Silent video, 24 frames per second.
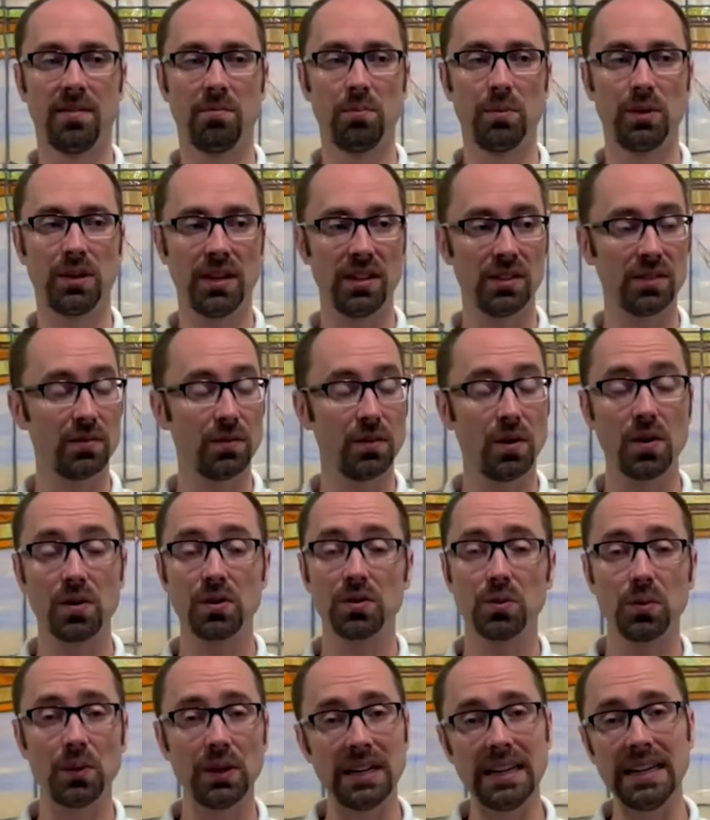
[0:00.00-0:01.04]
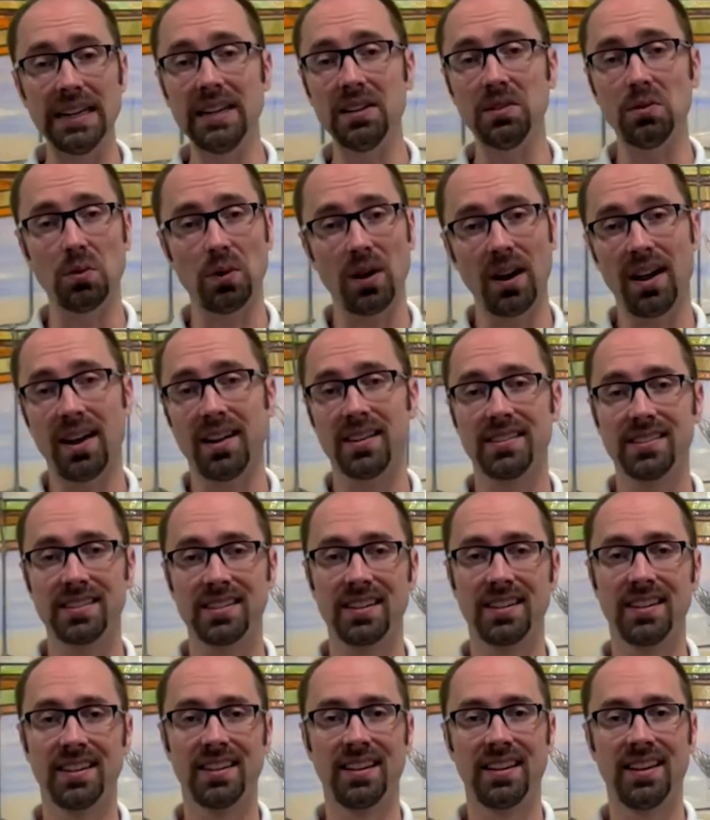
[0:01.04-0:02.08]
Because, folks, we need to rest.
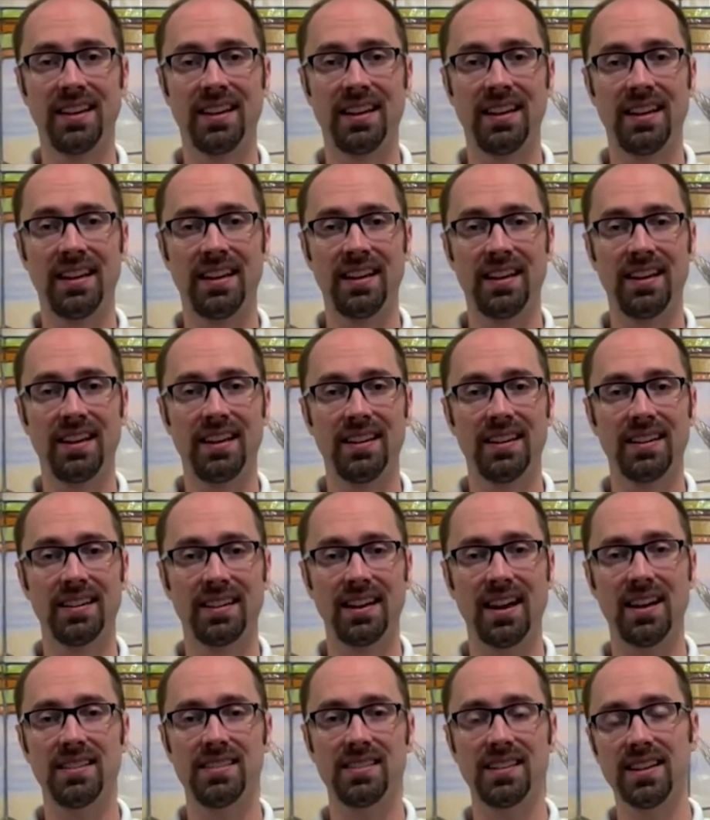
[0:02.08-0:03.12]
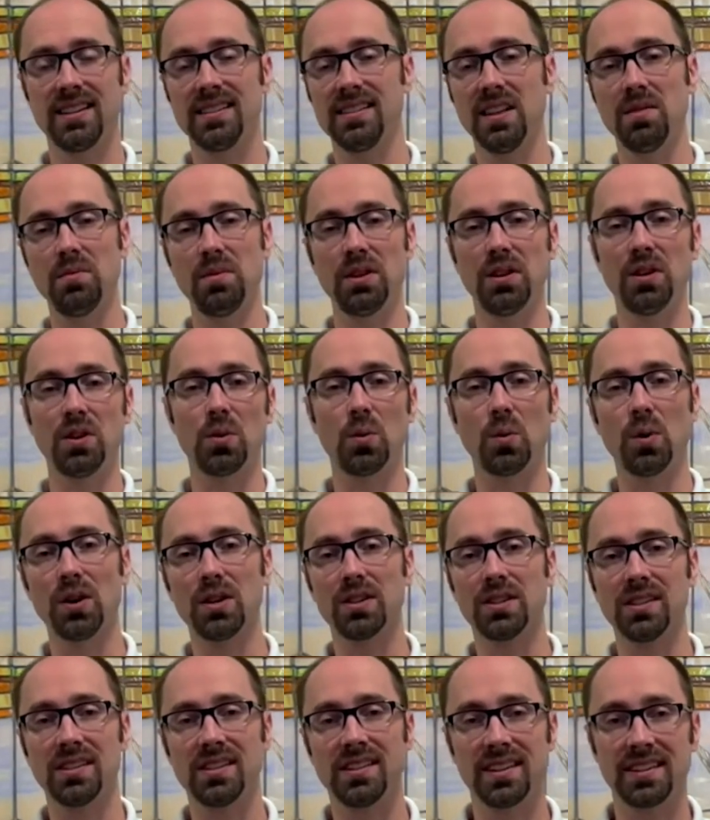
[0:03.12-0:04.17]
God says limit your work
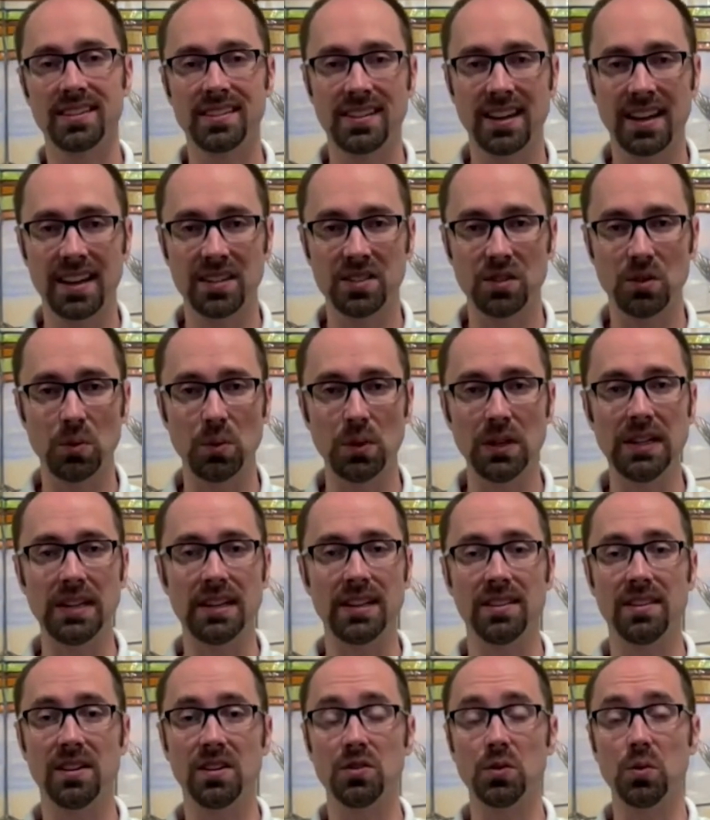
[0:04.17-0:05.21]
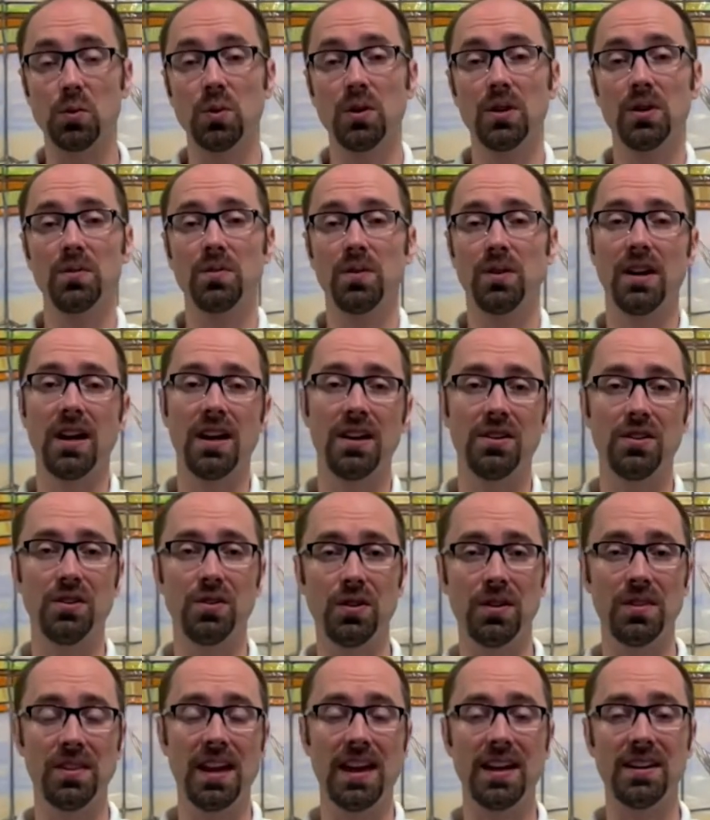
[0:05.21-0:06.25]
to 6 days a week, and there's a word for not
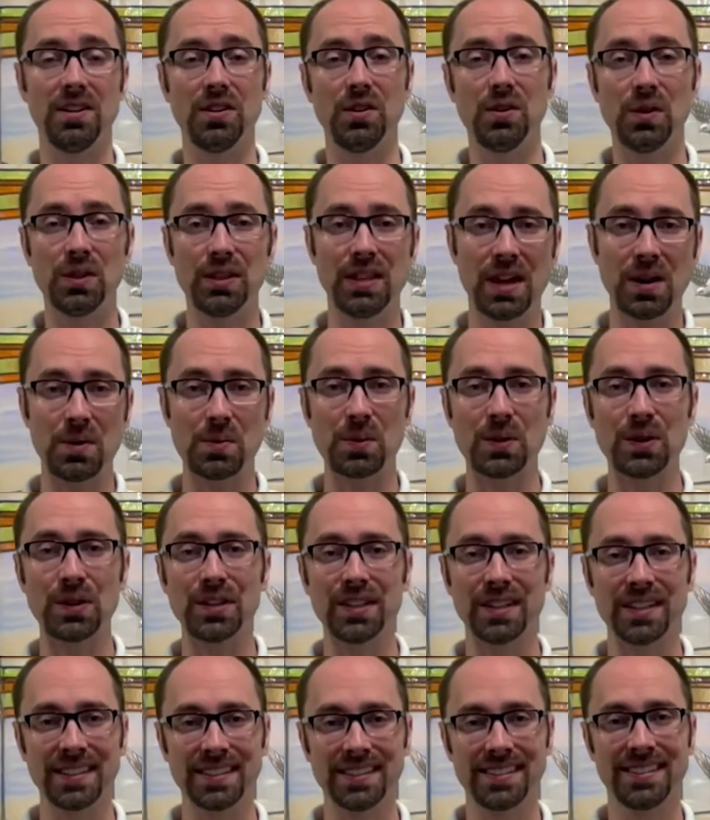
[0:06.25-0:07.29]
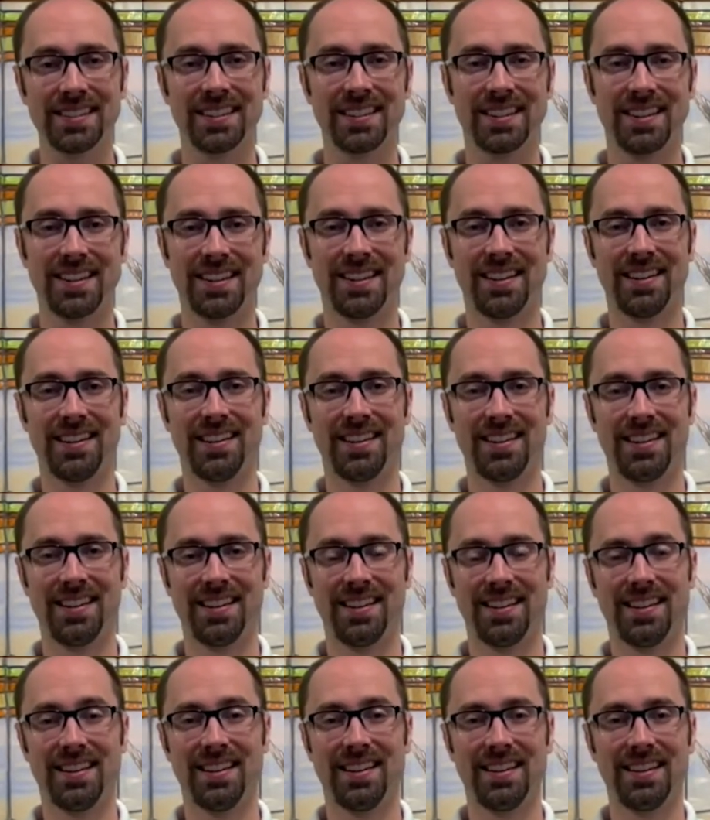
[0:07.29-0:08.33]
doing that. Do you know what that word is?
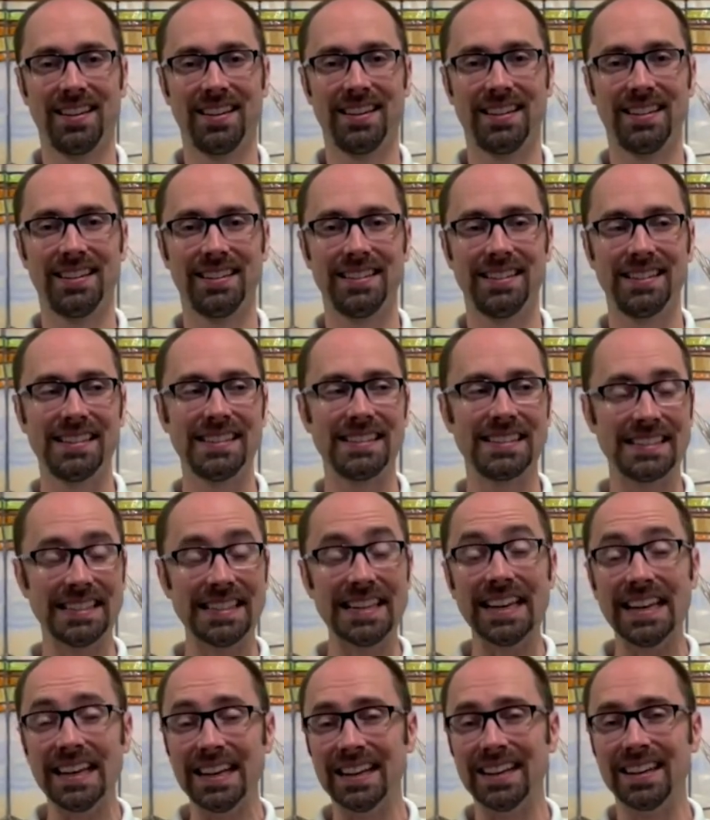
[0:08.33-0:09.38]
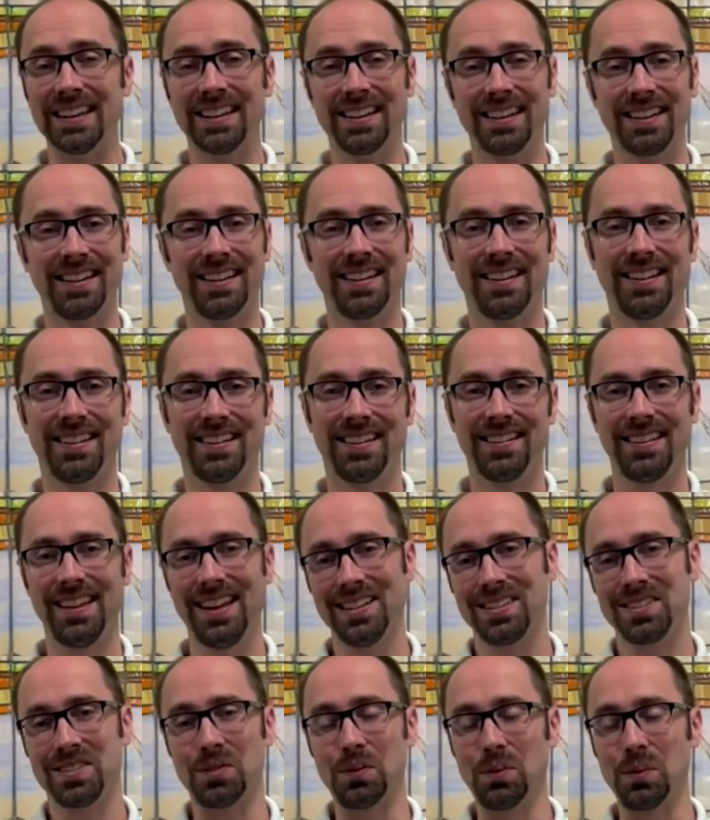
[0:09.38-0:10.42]
Sin.
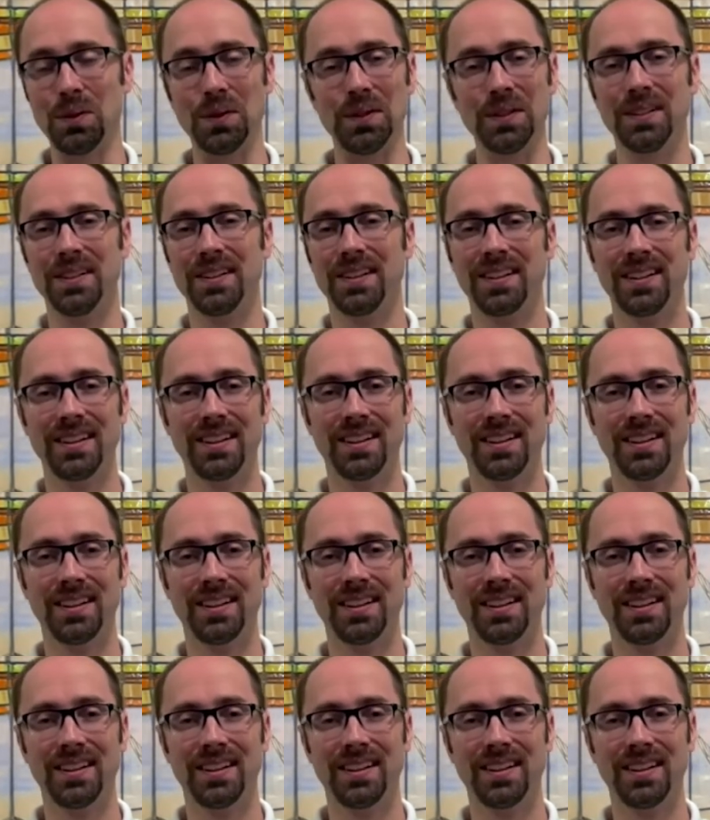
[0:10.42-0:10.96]
That's the word.